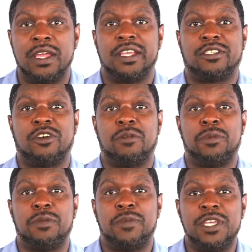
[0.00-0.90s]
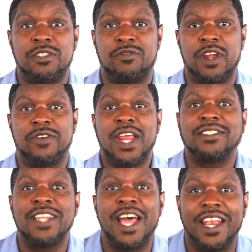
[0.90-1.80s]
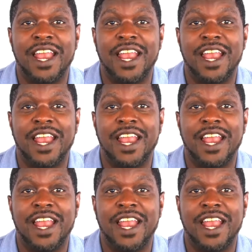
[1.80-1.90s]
It's going to be peace forever. That's not